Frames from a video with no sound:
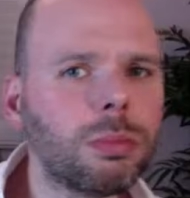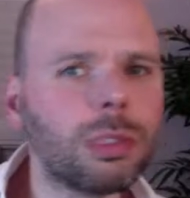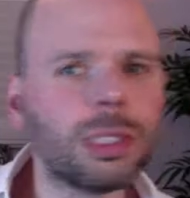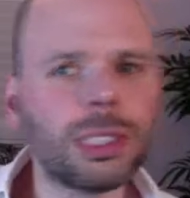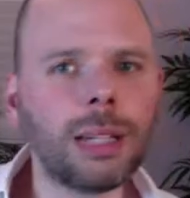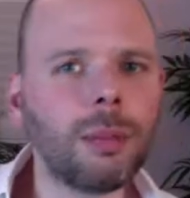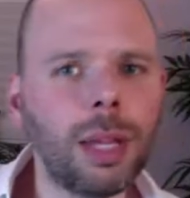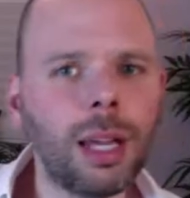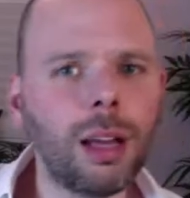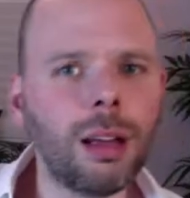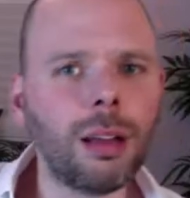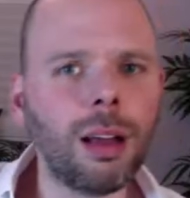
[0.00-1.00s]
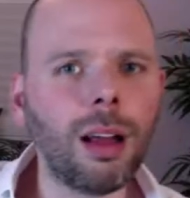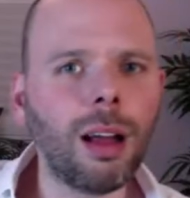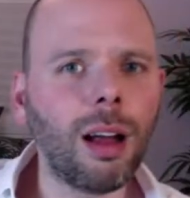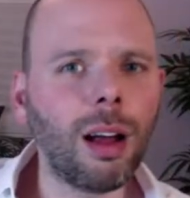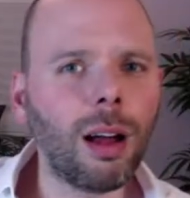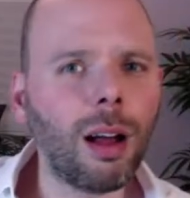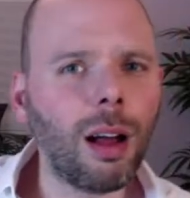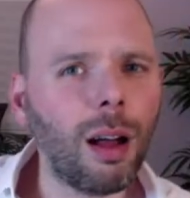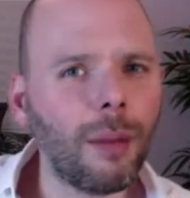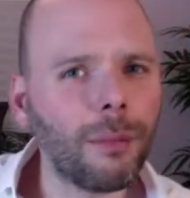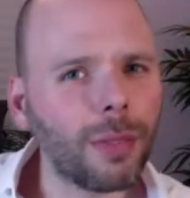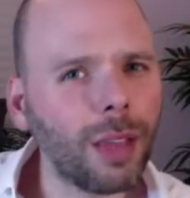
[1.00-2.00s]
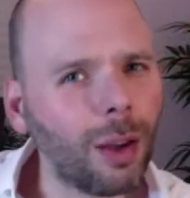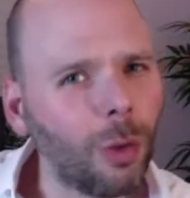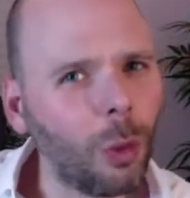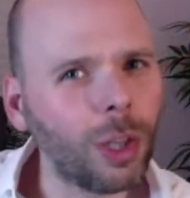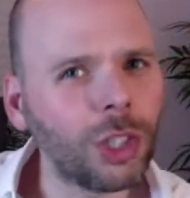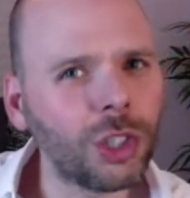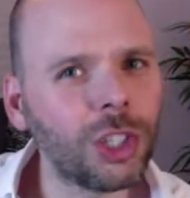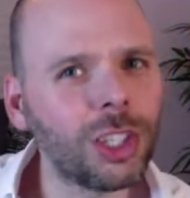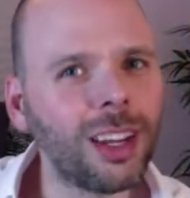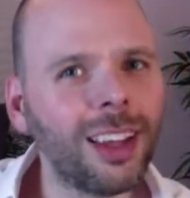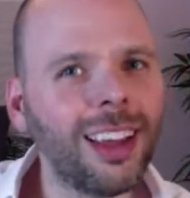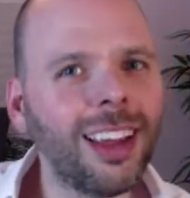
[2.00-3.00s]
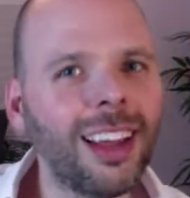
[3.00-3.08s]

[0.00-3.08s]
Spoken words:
send me a question,